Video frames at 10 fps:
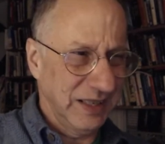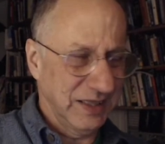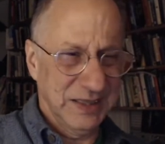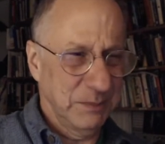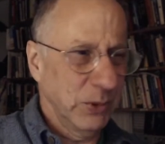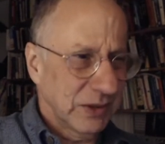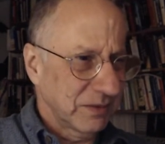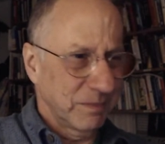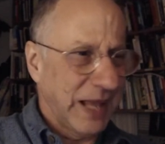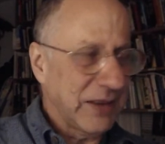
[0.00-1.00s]
the book
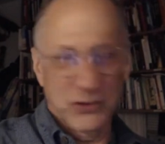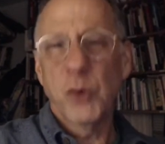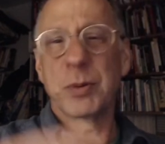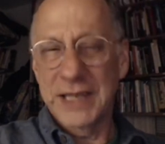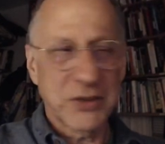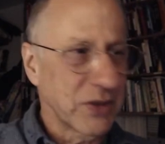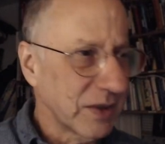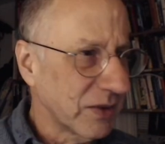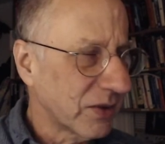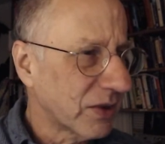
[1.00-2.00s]
has no
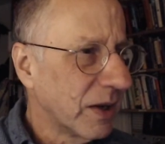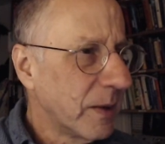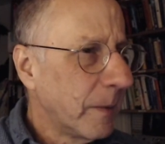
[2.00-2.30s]
predictions,